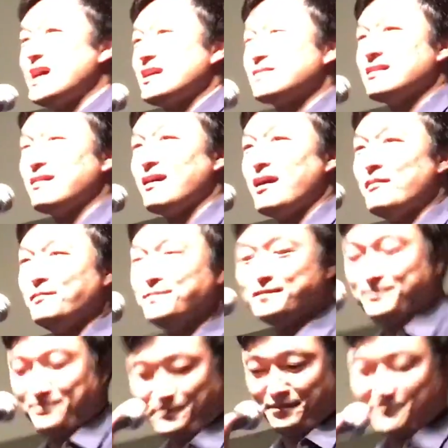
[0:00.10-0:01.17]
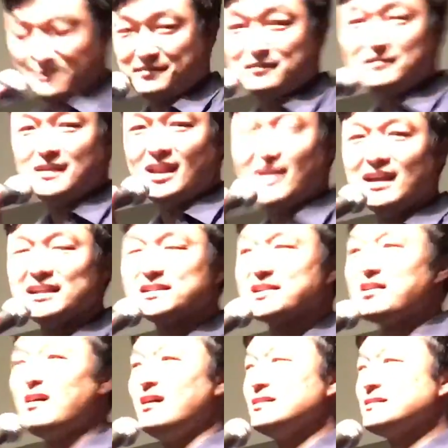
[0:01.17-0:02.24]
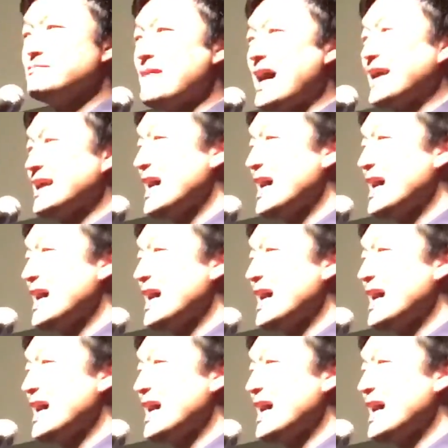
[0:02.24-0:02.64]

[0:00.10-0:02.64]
out to them. It's called Mine